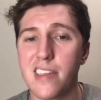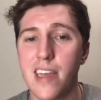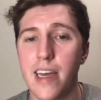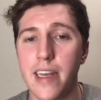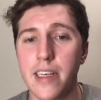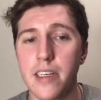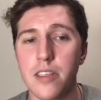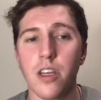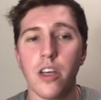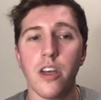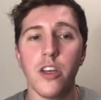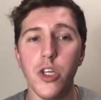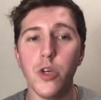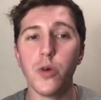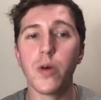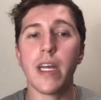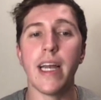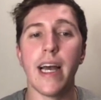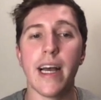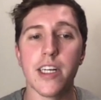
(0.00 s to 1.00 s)
settings, you
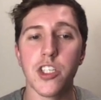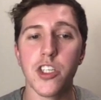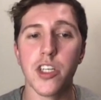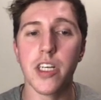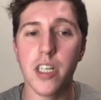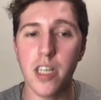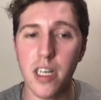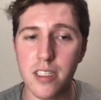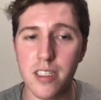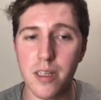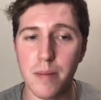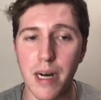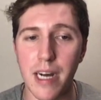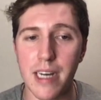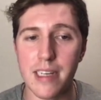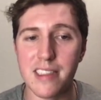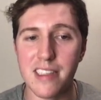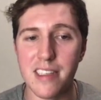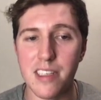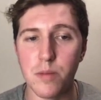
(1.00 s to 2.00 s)
can actually
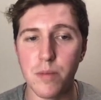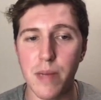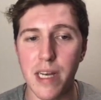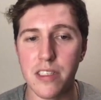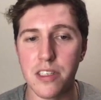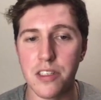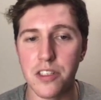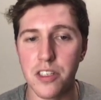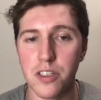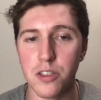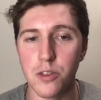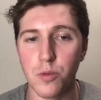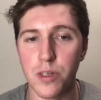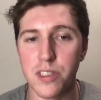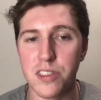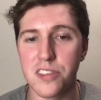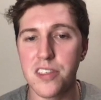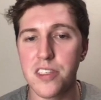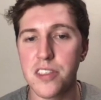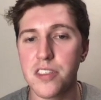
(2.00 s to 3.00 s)
customize these messages
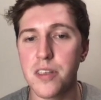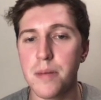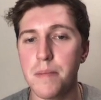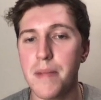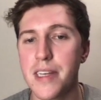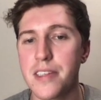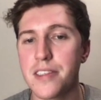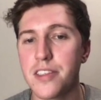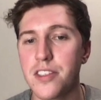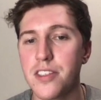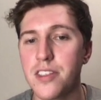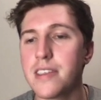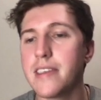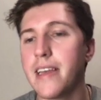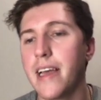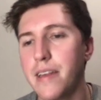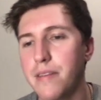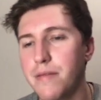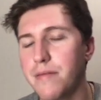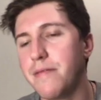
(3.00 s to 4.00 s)
with system messages
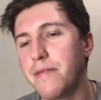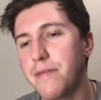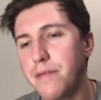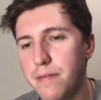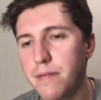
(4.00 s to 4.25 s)
and